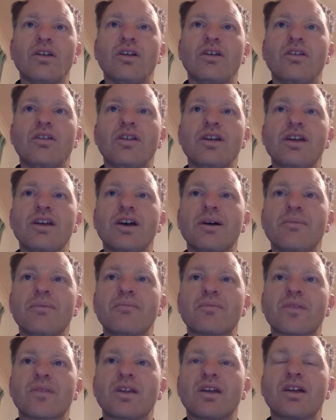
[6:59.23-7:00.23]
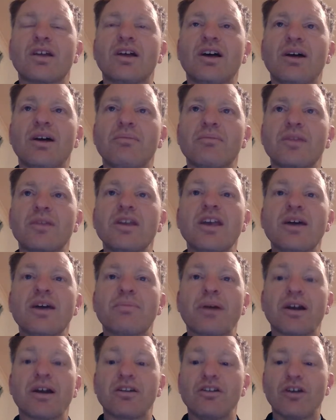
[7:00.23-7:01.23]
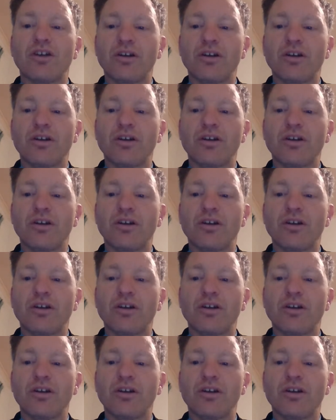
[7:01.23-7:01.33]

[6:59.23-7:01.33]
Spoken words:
Yeah, but